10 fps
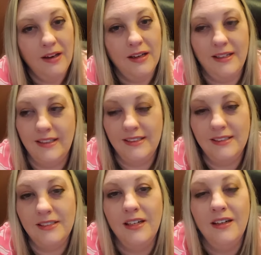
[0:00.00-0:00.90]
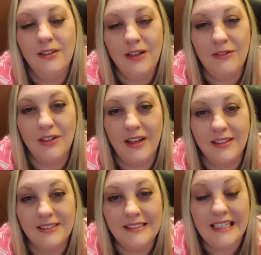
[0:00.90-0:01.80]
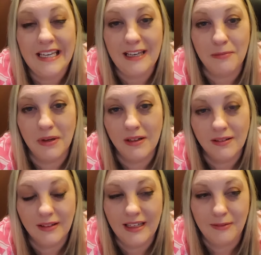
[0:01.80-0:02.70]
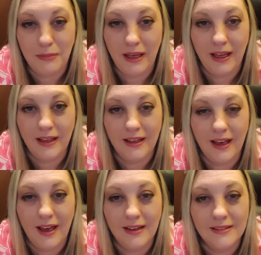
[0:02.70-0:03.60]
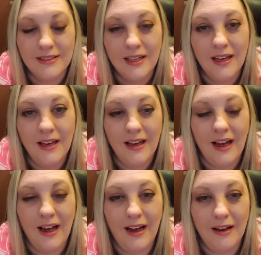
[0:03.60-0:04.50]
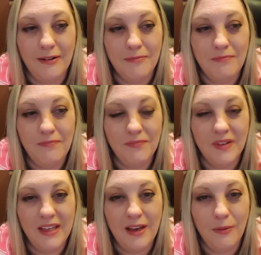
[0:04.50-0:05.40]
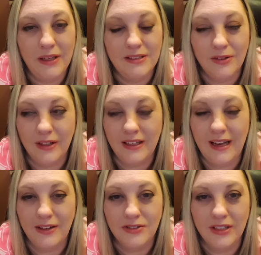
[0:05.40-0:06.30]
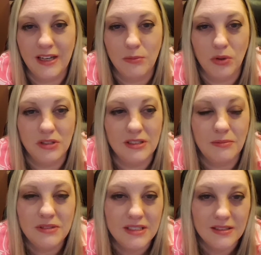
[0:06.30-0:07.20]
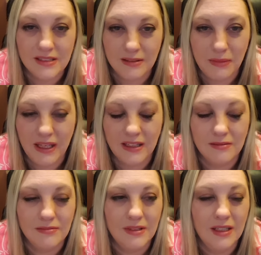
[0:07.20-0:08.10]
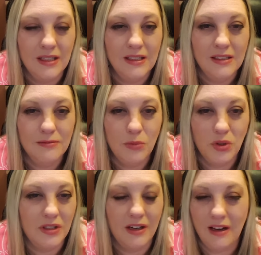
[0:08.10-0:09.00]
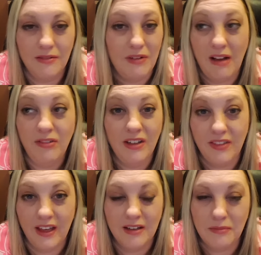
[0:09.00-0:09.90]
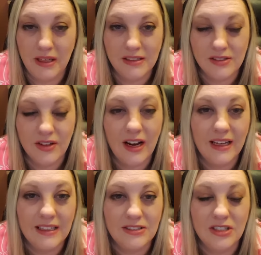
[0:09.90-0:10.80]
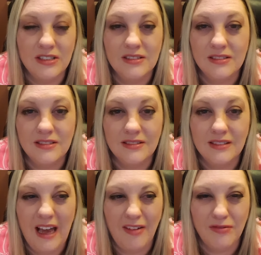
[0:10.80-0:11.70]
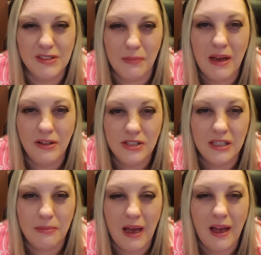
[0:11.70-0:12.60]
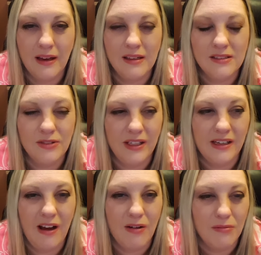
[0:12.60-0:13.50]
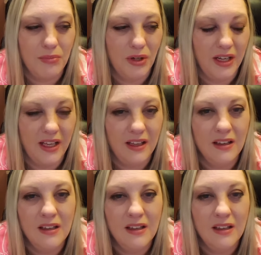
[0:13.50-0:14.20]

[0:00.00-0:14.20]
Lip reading: is I don't have a lot of steam in me yet. I can't wait till I can actually get more substance in me and more of everything in me so that I can just have some energy back, because right now I'm pretty